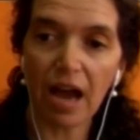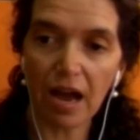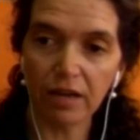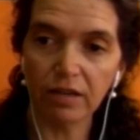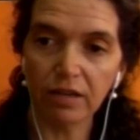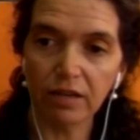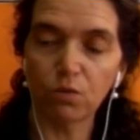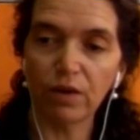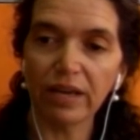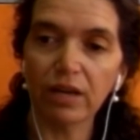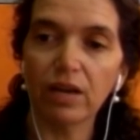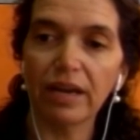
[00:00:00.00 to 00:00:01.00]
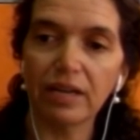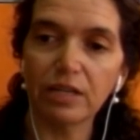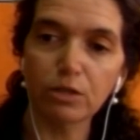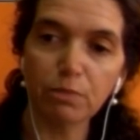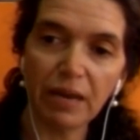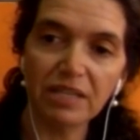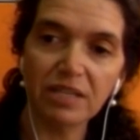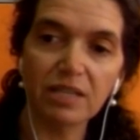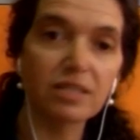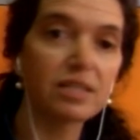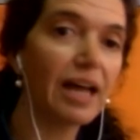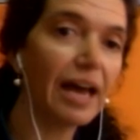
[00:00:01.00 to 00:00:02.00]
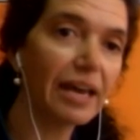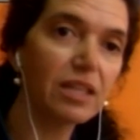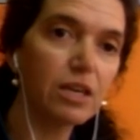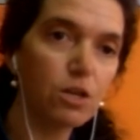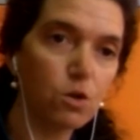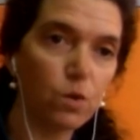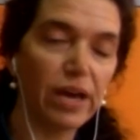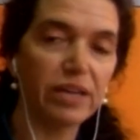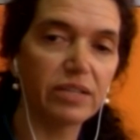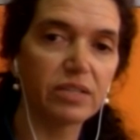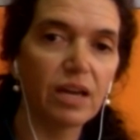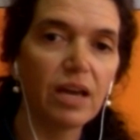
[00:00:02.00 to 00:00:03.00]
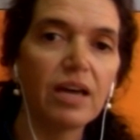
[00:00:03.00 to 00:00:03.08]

you know, regulated spaces like the U S,